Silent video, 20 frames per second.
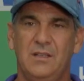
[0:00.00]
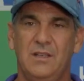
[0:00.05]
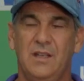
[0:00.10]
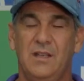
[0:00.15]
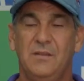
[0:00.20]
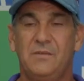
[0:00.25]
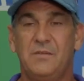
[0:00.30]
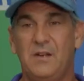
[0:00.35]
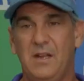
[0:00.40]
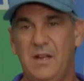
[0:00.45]

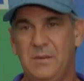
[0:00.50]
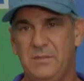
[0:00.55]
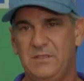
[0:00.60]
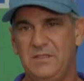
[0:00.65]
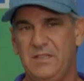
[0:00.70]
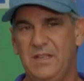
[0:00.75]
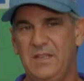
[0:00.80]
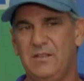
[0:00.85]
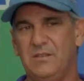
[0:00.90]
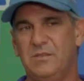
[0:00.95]
And for
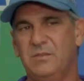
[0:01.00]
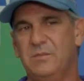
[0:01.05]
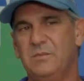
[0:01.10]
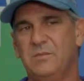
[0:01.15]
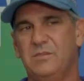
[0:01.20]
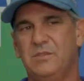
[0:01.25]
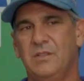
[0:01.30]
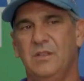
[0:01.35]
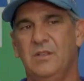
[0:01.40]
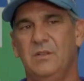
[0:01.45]
habitat
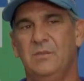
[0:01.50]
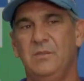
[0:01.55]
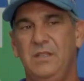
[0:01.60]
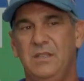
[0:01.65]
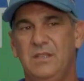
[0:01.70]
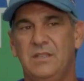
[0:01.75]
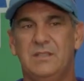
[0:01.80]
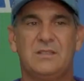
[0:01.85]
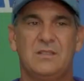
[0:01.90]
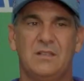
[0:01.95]
homes, we
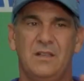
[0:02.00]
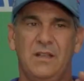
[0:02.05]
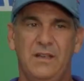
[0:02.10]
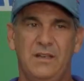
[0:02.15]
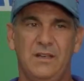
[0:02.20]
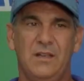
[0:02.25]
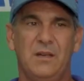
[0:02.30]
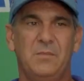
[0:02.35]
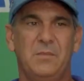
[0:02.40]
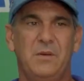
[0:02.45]

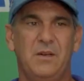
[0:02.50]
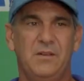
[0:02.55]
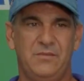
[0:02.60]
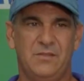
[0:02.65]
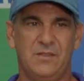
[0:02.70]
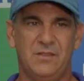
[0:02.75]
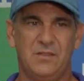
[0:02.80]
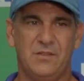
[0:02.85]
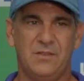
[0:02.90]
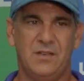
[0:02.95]
insulate
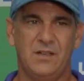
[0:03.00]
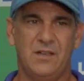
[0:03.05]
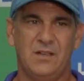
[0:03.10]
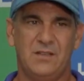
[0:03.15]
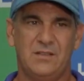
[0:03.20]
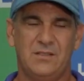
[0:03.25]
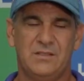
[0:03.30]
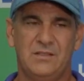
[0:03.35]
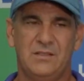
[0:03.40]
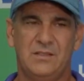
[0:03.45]
above the
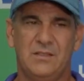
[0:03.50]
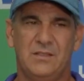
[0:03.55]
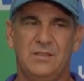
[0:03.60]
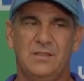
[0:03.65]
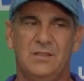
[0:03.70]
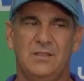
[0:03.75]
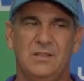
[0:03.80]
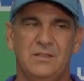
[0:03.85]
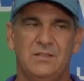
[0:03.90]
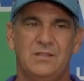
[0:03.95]
garage.
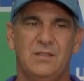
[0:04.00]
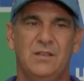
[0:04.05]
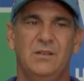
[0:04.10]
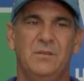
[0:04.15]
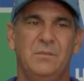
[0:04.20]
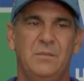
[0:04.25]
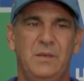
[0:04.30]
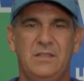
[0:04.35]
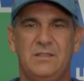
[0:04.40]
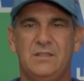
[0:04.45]
So
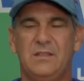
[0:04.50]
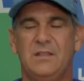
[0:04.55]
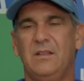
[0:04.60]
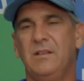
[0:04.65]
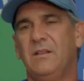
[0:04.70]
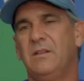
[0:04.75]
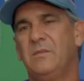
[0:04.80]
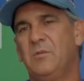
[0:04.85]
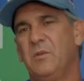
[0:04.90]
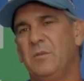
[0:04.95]
it makes it a
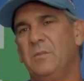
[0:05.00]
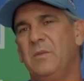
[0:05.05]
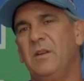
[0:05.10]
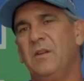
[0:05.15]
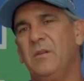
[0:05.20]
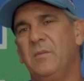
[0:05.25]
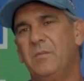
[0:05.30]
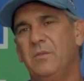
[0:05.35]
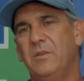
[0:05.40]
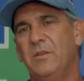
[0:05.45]
little more
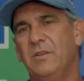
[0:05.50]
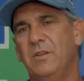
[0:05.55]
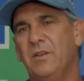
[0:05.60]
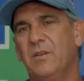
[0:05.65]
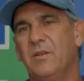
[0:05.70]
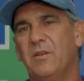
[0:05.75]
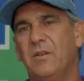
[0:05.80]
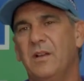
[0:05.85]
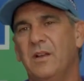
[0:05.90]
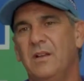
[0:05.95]
bearable in the
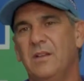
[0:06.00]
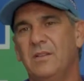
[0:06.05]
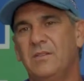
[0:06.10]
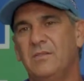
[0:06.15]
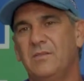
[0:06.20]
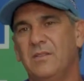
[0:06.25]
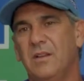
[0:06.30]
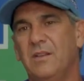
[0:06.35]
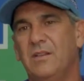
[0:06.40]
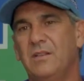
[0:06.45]

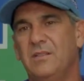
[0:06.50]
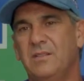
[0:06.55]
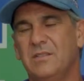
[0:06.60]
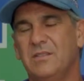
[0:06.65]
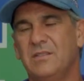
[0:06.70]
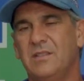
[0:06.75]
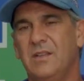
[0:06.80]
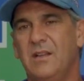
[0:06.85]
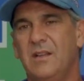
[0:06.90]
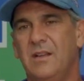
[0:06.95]
garage rather than
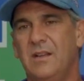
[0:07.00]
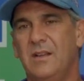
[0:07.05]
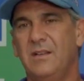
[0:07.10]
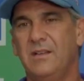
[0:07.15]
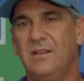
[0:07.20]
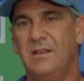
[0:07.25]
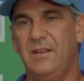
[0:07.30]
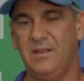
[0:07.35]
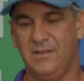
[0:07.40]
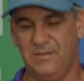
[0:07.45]
just a
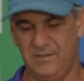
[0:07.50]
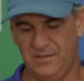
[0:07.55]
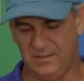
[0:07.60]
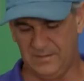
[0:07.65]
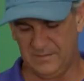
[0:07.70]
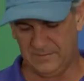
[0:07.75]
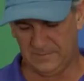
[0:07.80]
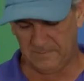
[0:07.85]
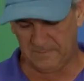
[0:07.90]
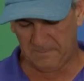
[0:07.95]
hot
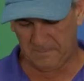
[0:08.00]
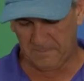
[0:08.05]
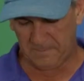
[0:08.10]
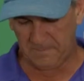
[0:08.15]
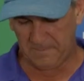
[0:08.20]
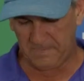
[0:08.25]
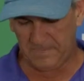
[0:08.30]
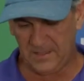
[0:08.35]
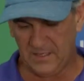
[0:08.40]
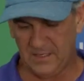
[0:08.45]
area.
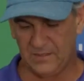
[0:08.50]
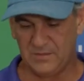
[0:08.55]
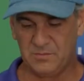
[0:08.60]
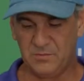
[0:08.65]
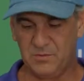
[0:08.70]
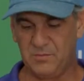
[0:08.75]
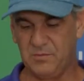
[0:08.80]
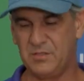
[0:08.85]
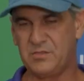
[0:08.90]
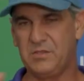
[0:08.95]
So
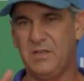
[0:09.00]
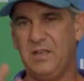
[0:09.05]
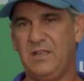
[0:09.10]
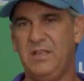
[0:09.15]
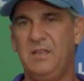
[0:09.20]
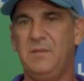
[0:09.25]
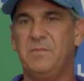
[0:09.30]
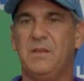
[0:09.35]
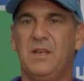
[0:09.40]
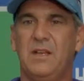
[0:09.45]
we want to try to
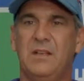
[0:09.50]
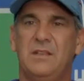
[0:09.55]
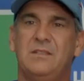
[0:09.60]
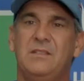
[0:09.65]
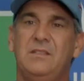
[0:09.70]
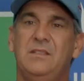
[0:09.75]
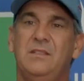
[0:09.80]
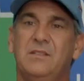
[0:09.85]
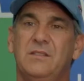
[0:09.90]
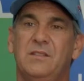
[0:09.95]
keep that as
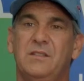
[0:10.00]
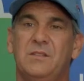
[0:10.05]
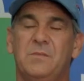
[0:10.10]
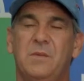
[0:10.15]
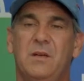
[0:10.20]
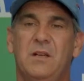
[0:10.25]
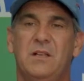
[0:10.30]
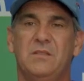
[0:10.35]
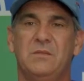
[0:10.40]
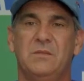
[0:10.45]
sealed as
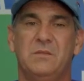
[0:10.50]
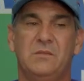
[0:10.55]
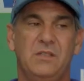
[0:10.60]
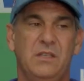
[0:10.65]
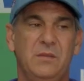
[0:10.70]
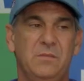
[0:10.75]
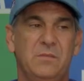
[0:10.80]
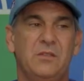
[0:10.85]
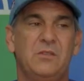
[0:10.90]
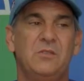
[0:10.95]
possible.
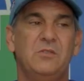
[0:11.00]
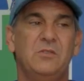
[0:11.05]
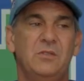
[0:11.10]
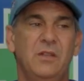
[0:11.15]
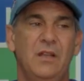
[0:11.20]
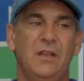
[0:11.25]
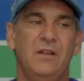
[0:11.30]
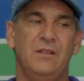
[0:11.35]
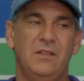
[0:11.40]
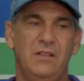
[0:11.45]
Keep the
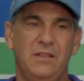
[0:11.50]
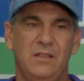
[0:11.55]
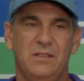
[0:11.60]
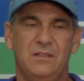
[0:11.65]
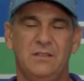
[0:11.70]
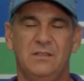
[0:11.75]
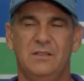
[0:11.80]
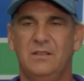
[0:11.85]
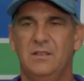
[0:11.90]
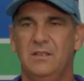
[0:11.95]
cool air
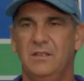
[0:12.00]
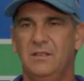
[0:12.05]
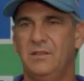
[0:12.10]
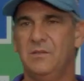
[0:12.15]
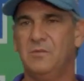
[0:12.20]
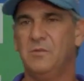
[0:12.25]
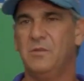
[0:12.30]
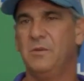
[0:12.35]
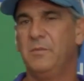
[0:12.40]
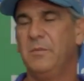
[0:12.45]
in,
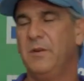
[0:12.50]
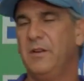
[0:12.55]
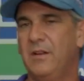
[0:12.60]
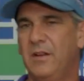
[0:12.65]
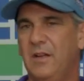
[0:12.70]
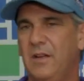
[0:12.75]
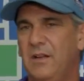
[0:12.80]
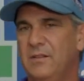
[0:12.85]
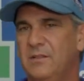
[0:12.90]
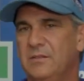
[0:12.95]
the warm air
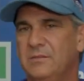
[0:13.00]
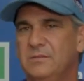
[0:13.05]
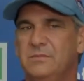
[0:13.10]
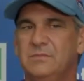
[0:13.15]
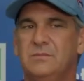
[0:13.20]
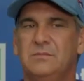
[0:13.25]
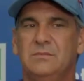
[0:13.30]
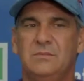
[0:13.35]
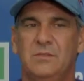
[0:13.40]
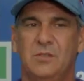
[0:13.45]
out,
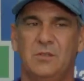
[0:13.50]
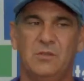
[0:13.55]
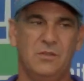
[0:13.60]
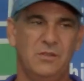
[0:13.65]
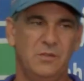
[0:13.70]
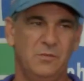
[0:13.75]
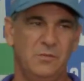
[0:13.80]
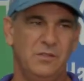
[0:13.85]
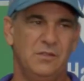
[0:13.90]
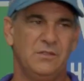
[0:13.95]
or
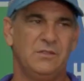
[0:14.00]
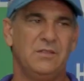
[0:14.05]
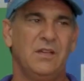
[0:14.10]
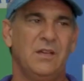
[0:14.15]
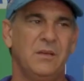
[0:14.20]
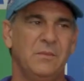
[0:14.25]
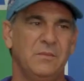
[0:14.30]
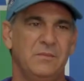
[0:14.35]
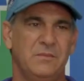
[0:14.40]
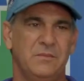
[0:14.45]
in the
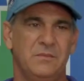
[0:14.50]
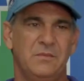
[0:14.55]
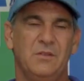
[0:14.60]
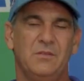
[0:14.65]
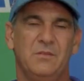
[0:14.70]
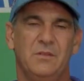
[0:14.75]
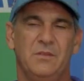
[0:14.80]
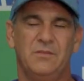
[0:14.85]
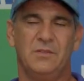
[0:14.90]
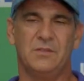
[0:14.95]
wintertime,
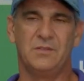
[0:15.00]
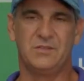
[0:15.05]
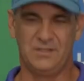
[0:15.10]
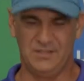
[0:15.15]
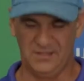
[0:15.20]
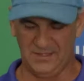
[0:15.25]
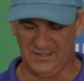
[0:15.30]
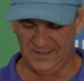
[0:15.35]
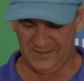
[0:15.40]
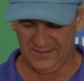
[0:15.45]
the reverse
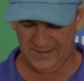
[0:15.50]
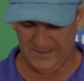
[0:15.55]
of that.